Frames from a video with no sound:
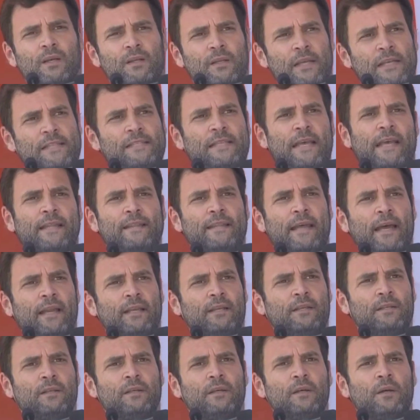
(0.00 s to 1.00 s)
They said that
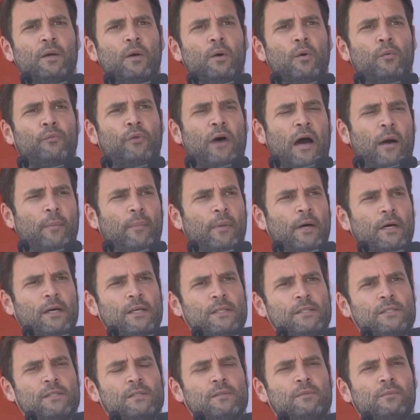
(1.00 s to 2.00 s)

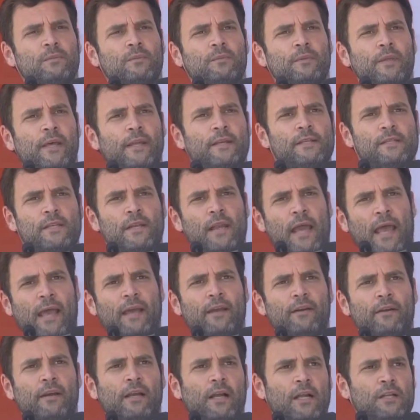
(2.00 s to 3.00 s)
farmers, there is an
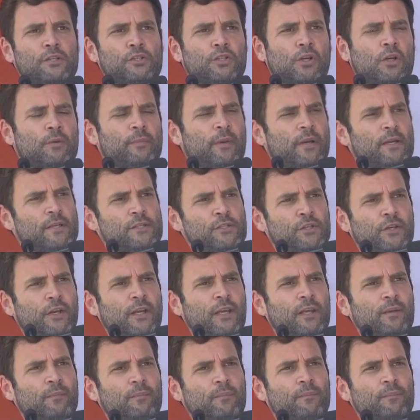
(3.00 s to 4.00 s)
agricultural ministry,